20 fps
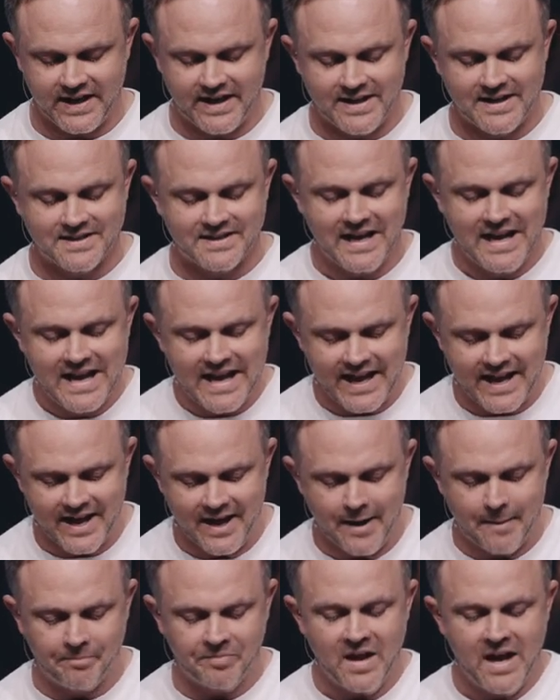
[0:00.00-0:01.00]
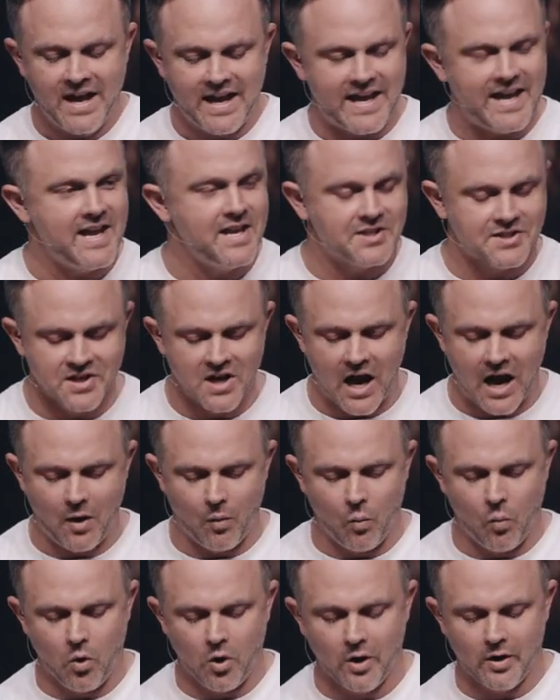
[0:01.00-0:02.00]
is Him. He's not
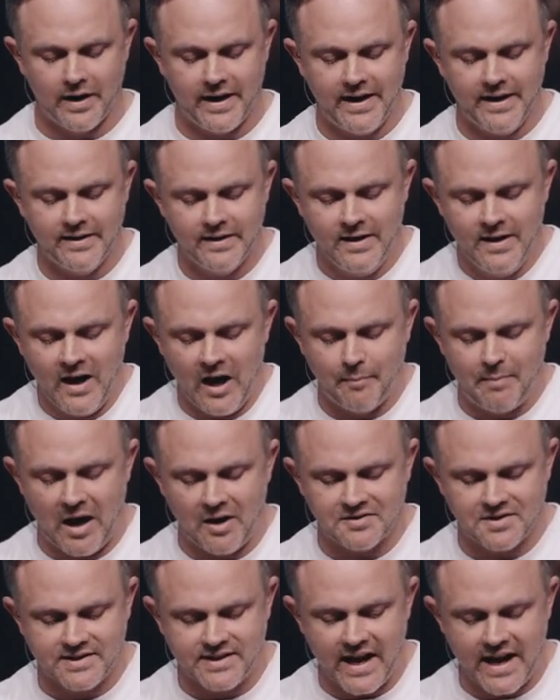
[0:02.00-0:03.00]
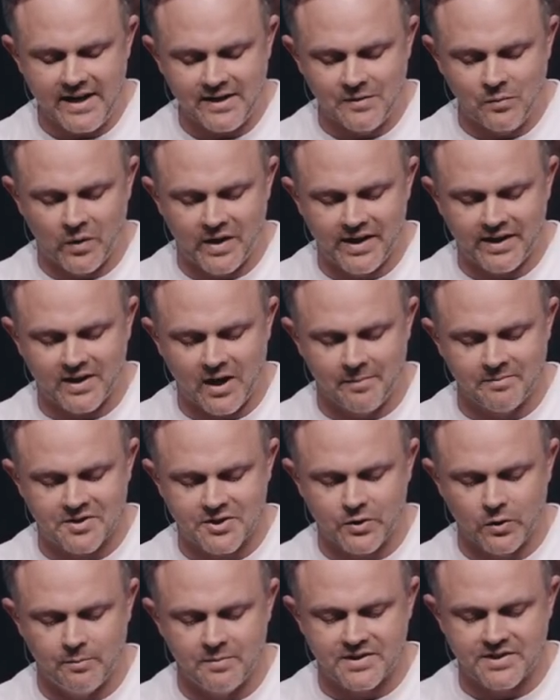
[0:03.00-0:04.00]
worried about Satan when it comes
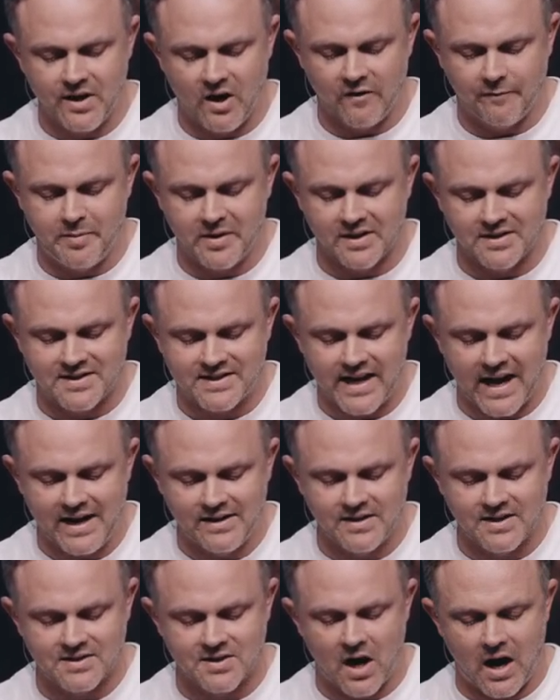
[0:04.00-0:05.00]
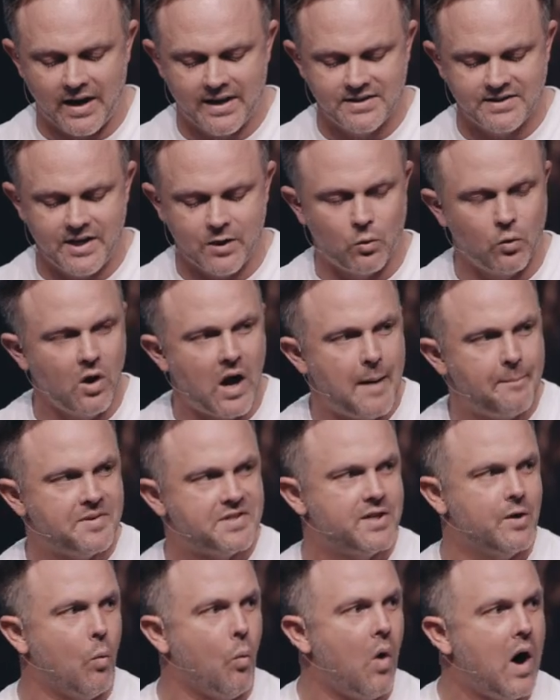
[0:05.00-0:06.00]
to himself because Satan is not his equal
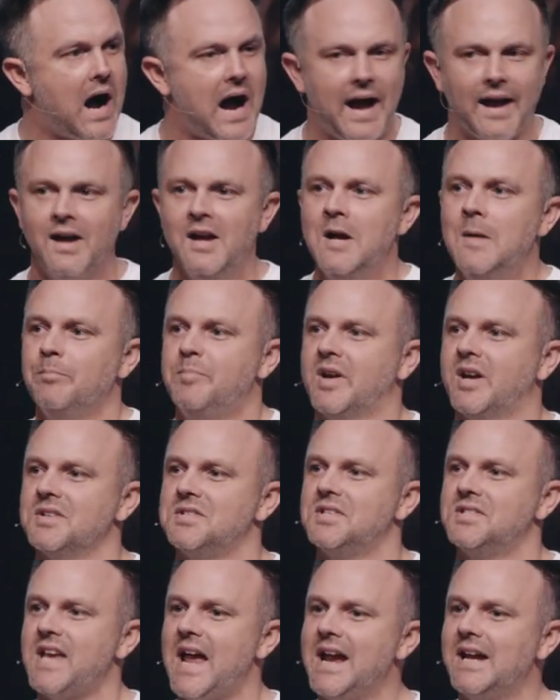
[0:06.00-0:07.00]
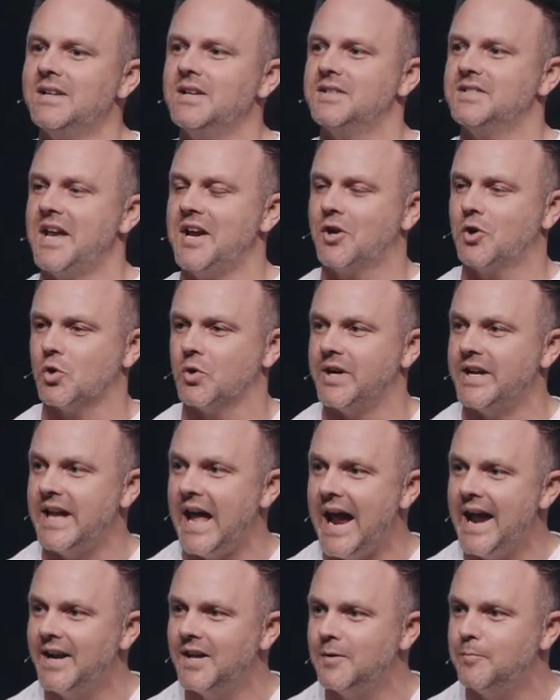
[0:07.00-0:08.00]
opposite. Why? Because Satan is a
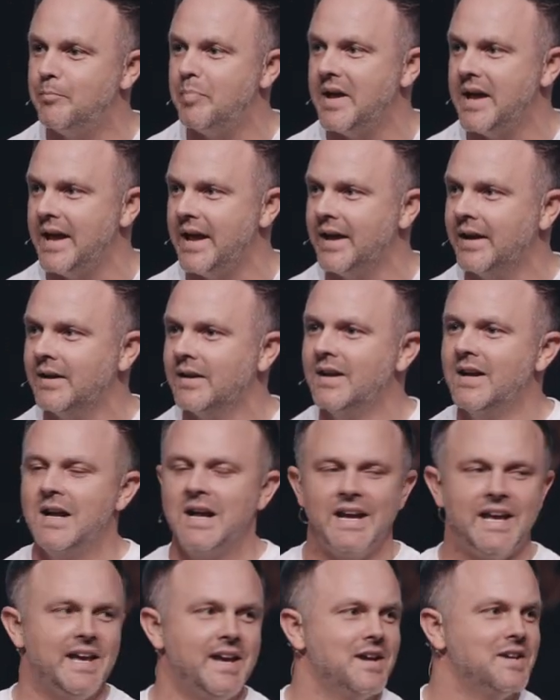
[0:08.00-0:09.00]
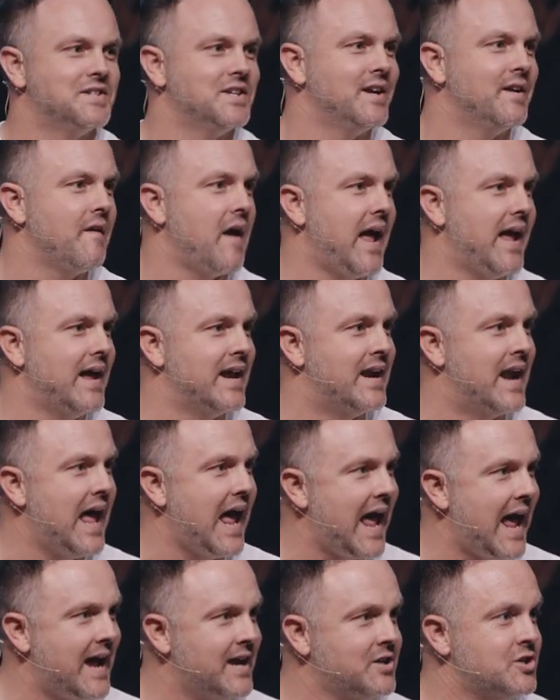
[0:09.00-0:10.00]
created being, he is an,
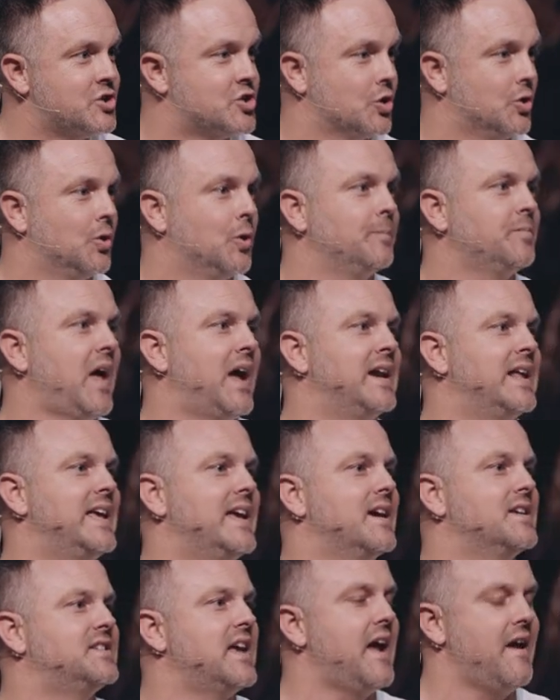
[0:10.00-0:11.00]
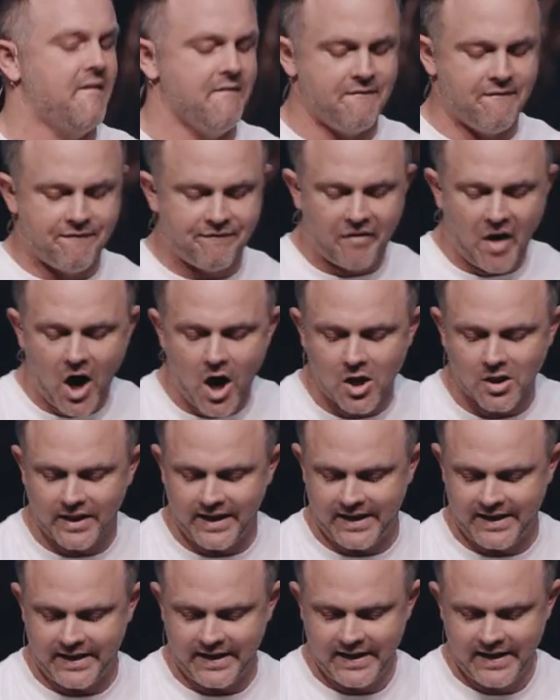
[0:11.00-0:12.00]
angel, and he is a
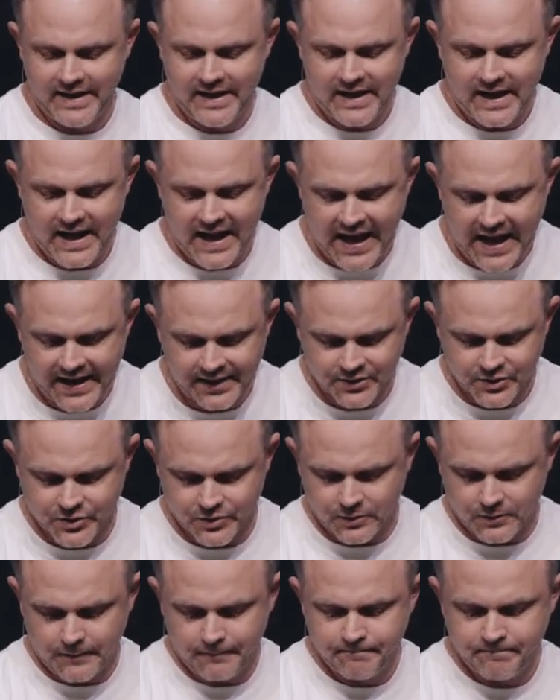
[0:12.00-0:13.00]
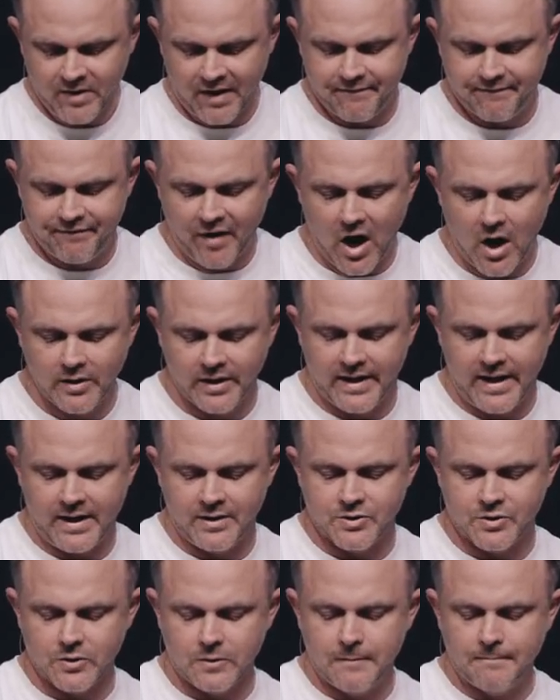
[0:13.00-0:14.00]
fallen angel, a fallen
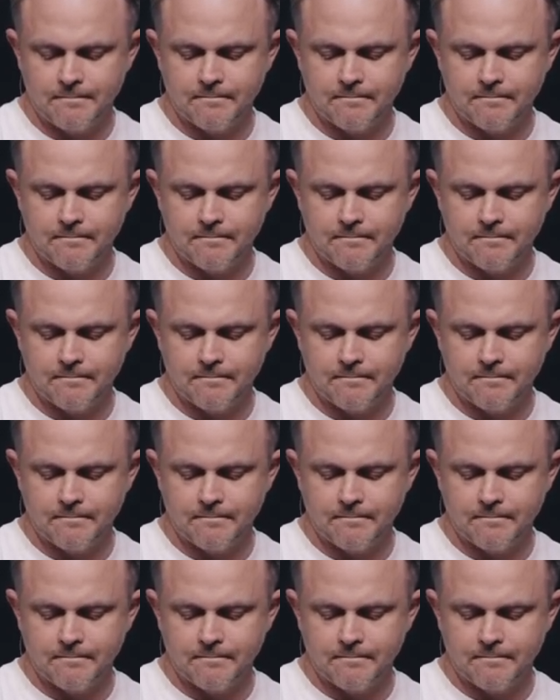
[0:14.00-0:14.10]
angel.